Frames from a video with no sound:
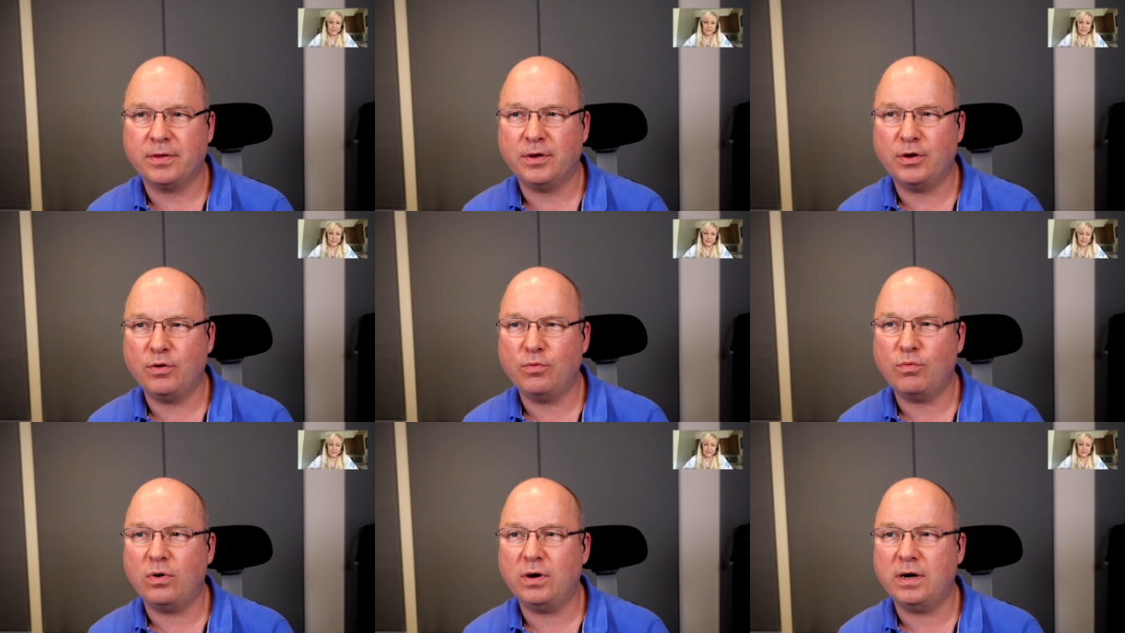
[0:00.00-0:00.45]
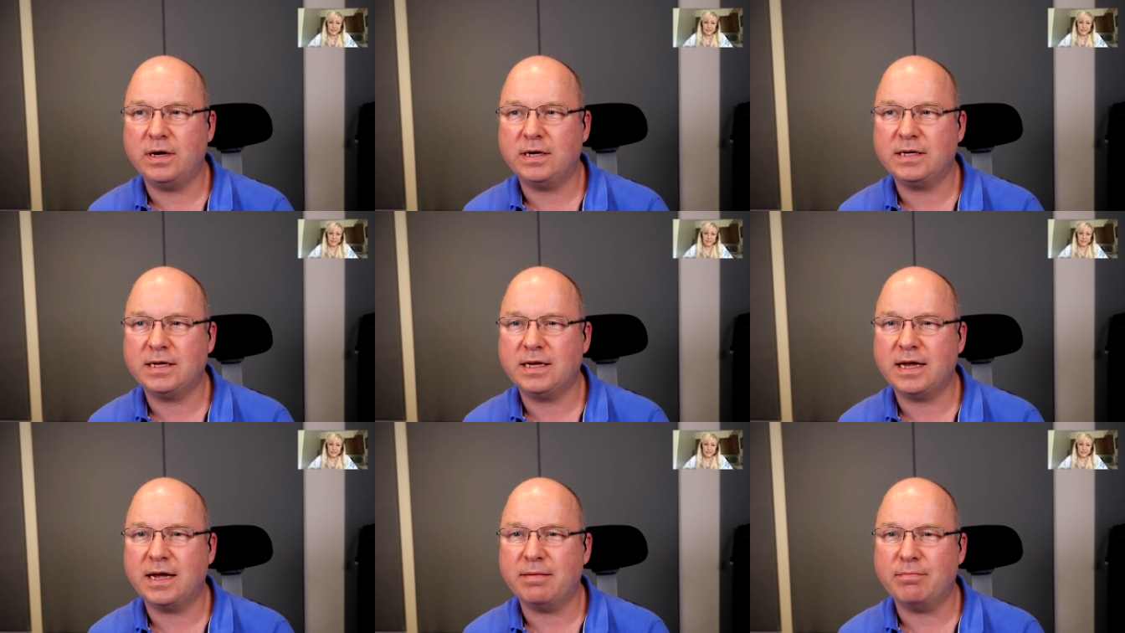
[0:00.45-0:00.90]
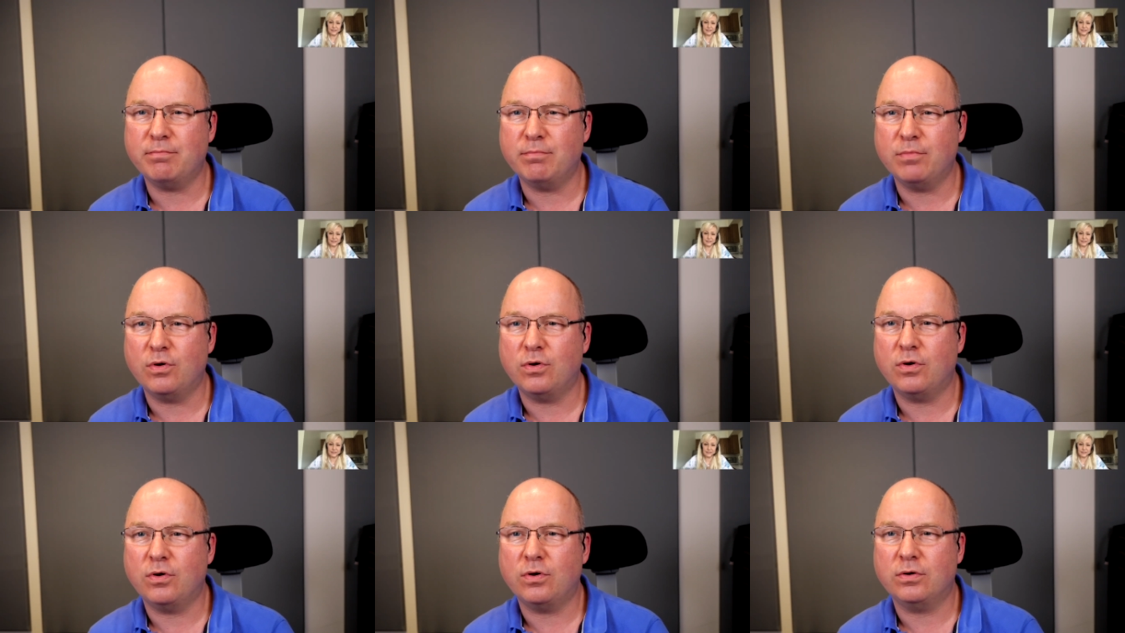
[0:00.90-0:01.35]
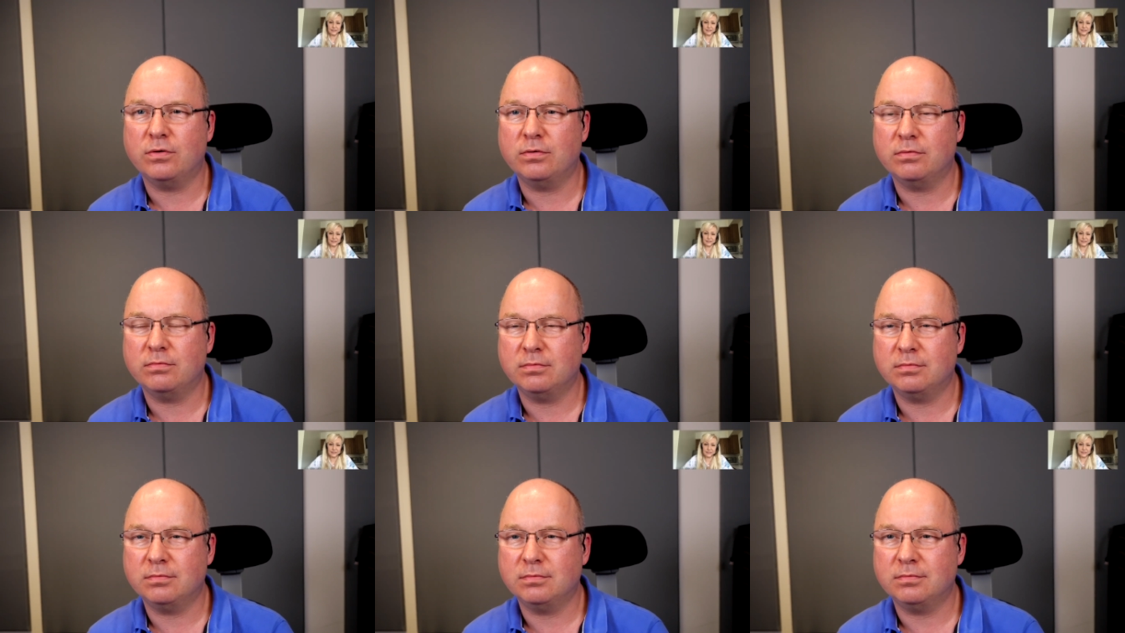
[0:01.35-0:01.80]
who wanted to get more
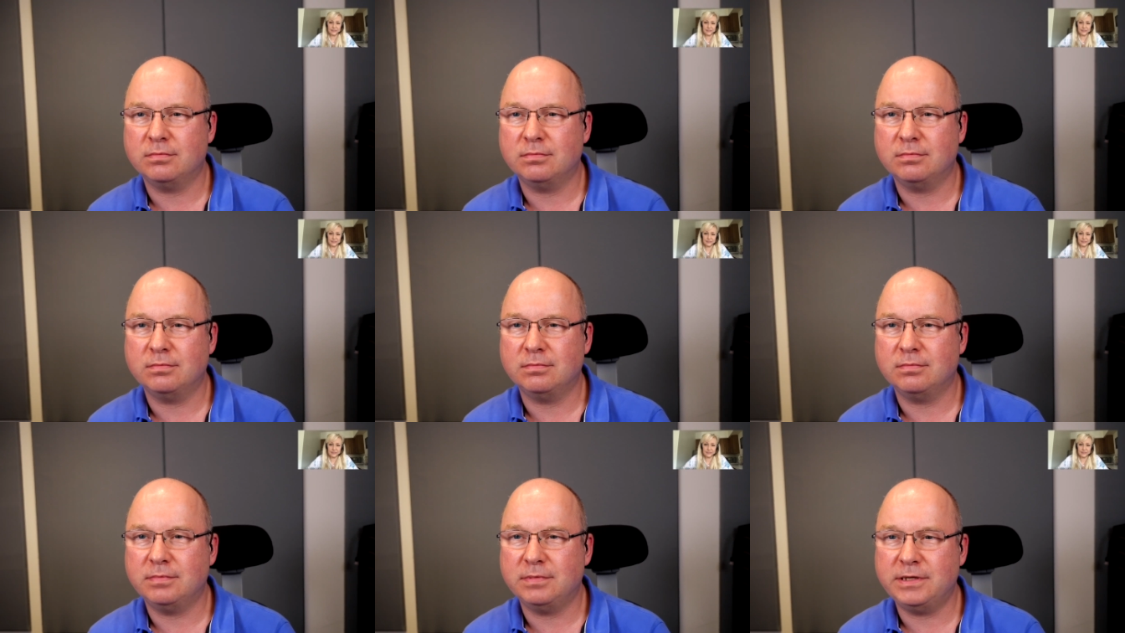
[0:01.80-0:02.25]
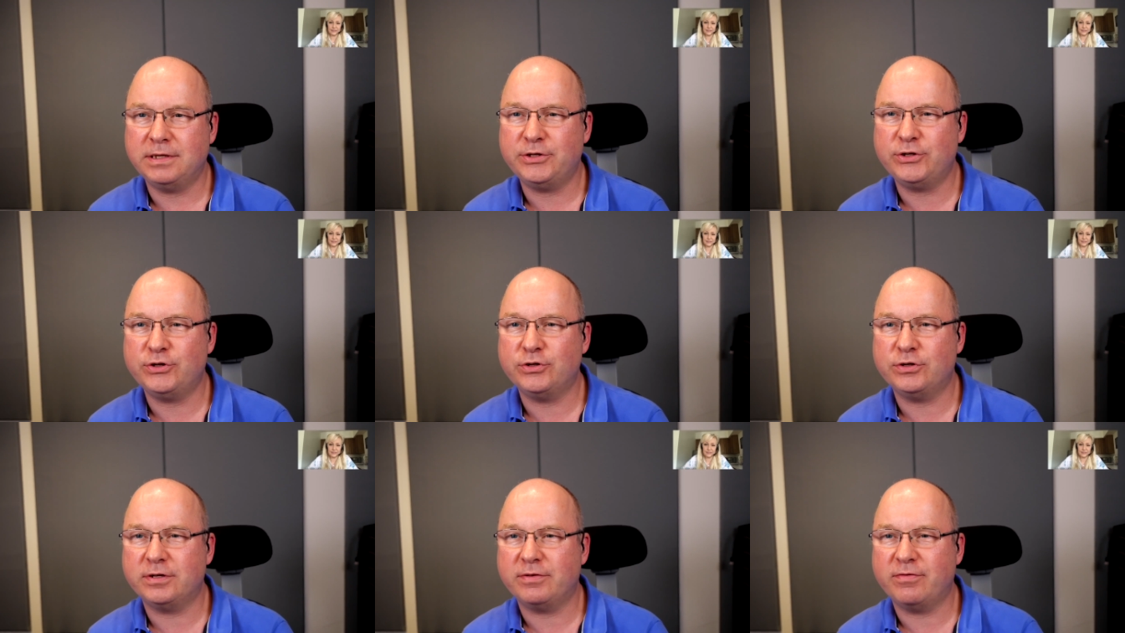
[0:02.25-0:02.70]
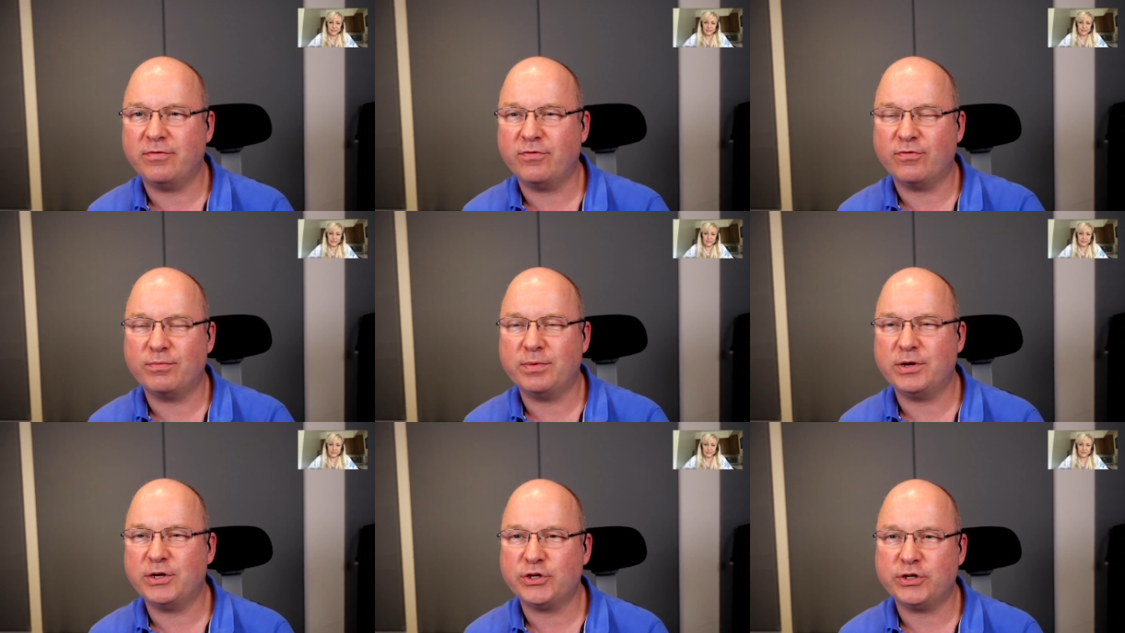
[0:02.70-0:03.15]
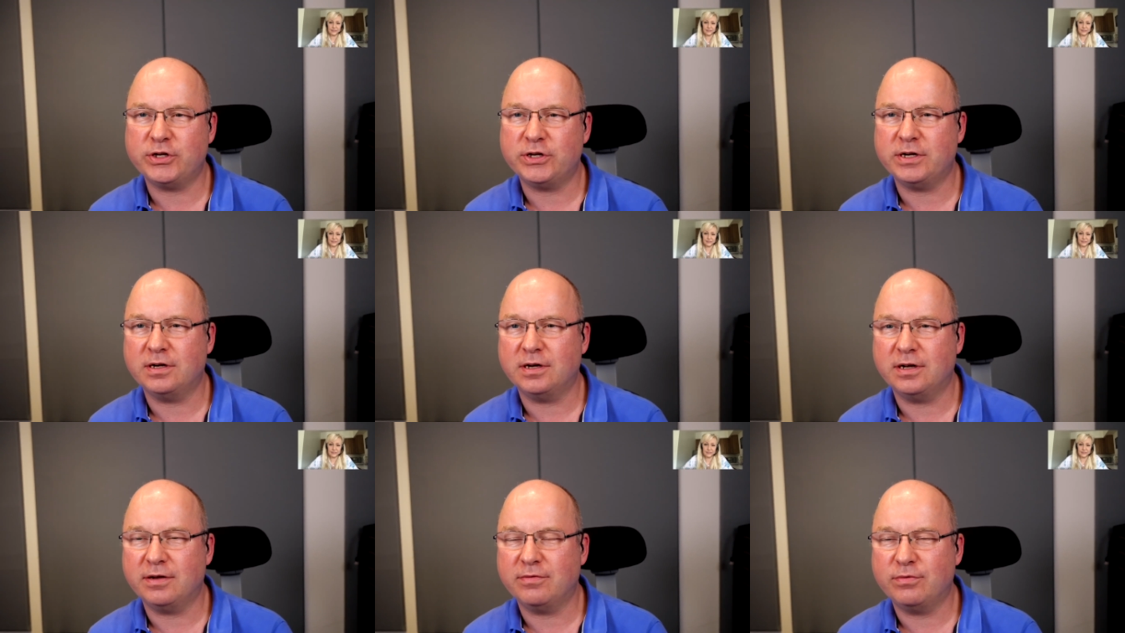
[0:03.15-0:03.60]
intuitive information
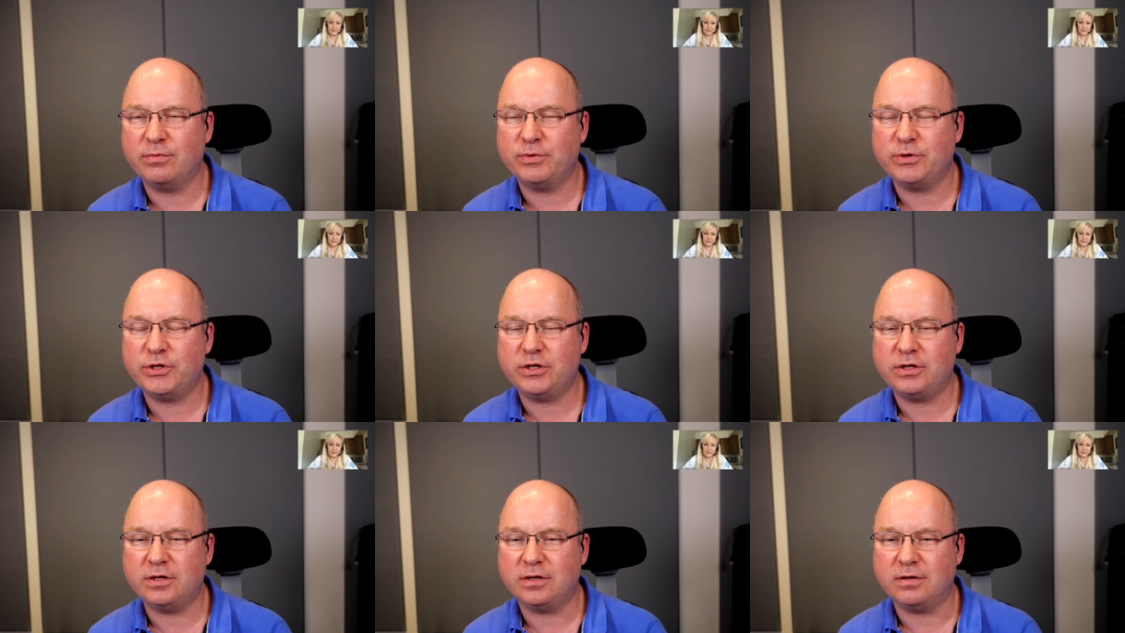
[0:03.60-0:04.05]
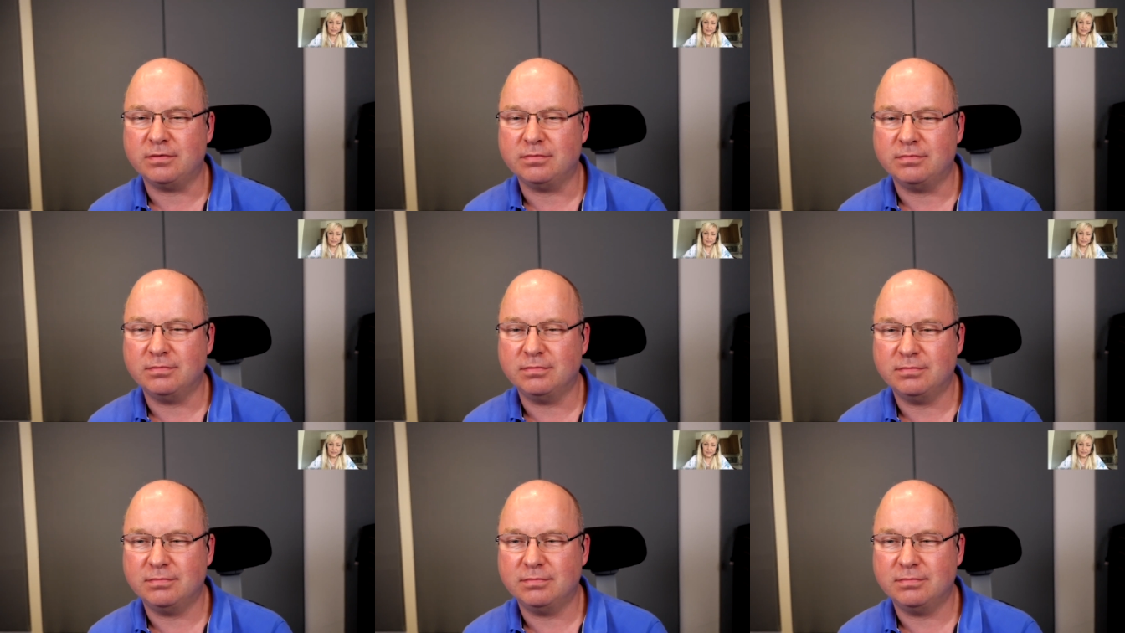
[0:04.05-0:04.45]
in your life? What would you do?